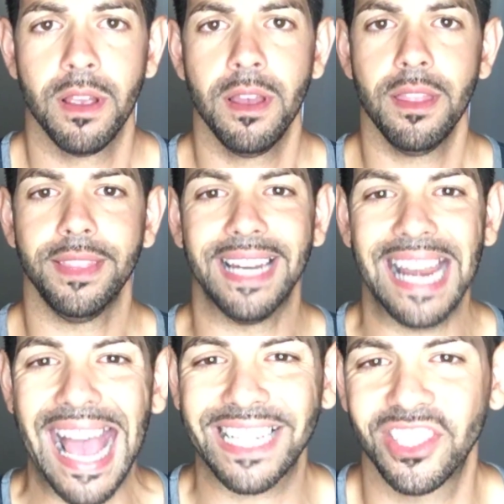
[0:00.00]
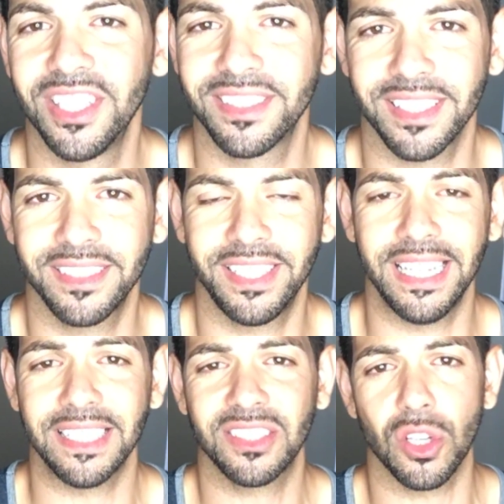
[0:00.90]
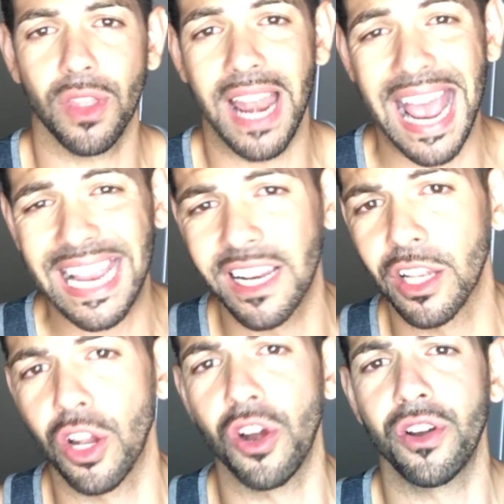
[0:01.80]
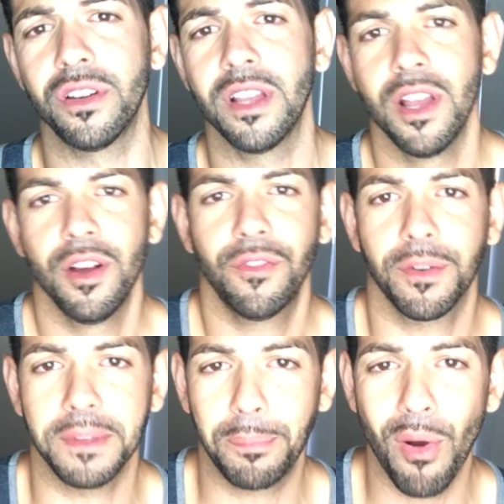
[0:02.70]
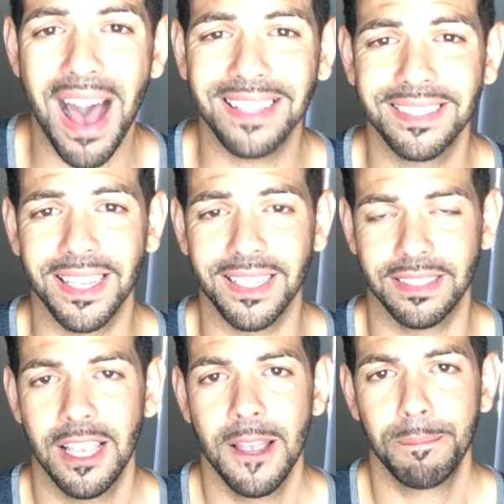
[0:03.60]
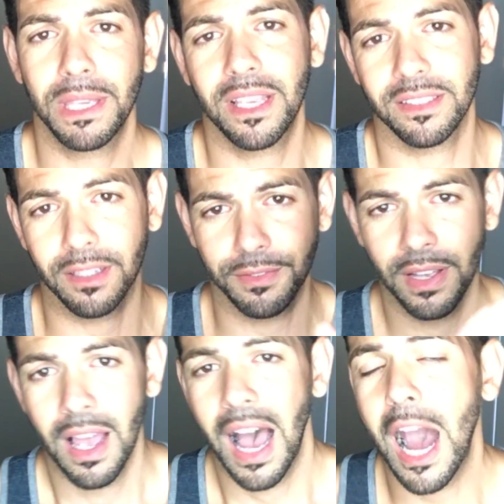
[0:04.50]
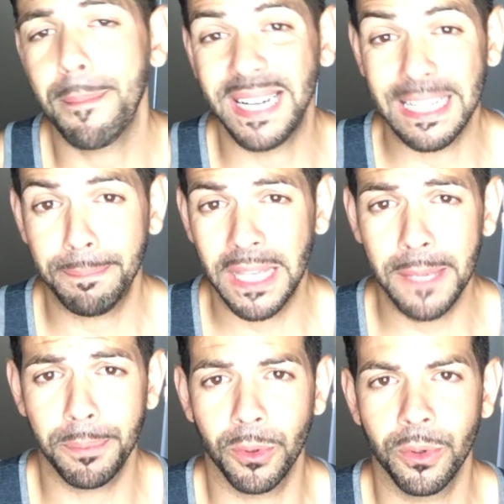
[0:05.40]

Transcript: than I actually succeeded so that I can learn from the process because of how many people